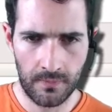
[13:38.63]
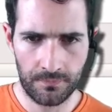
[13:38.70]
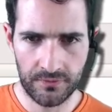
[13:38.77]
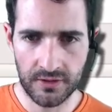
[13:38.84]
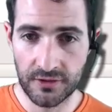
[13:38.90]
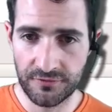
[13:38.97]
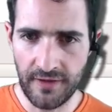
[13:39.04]

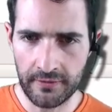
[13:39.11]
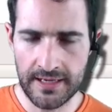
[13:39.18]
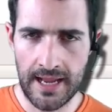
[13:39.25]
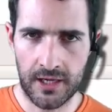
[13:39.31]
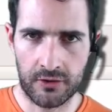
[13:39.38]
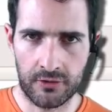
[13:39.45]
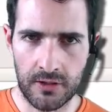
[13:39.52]
This is very
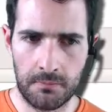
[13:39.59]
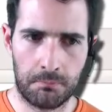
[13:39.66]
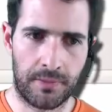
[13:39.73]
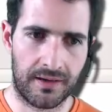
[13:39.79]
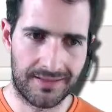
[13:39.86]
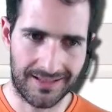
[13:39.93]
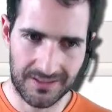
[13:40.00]
accurate,
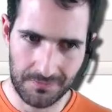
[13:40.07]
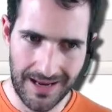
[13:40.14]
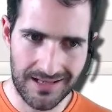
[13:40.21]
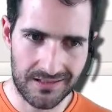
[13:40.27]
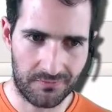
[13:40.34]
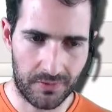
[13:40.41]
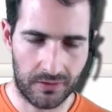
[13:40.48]
but it's
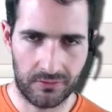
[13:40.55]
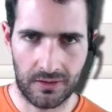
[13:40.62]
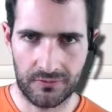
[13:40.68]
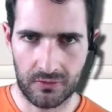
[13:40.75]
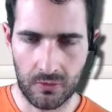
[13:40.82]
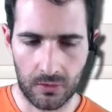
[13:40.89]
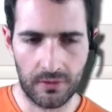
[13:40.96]
expensive because you
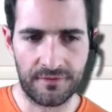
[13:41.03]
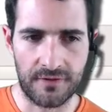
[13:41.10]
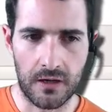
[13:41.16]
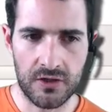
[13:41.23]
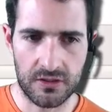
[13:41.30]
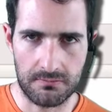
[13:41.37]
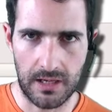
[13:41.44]
have to call the
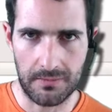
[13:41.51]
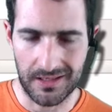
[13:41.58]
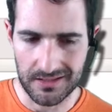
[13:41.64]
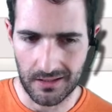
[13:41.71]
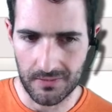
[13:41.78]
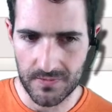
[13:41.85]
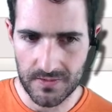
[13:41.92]
function many, many
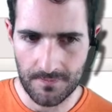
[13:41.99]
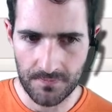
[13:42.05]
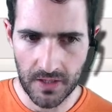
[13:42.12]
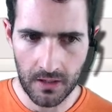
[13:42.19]
times.